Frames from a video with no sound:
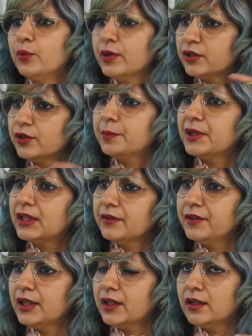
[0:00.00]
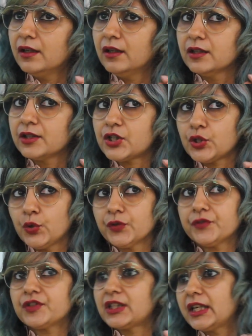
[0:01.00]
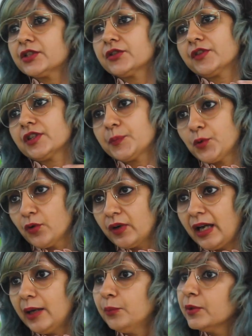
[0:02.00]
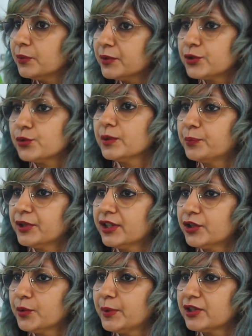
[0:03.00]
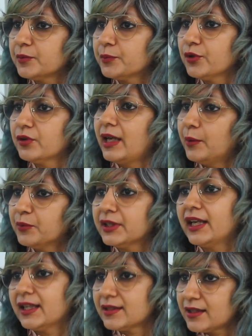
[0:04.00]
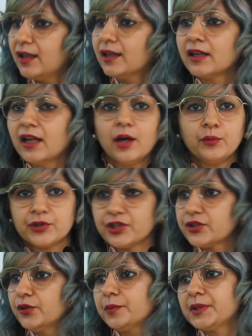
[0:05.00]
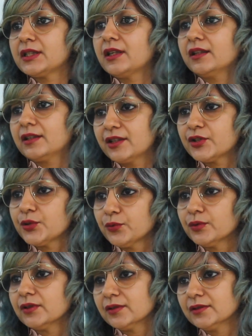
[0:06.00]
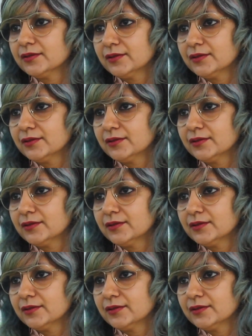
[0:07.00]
We're going to be giving a sort of taste of this program when we do the pre-incubation program with Headstart, which is going to be starting soon.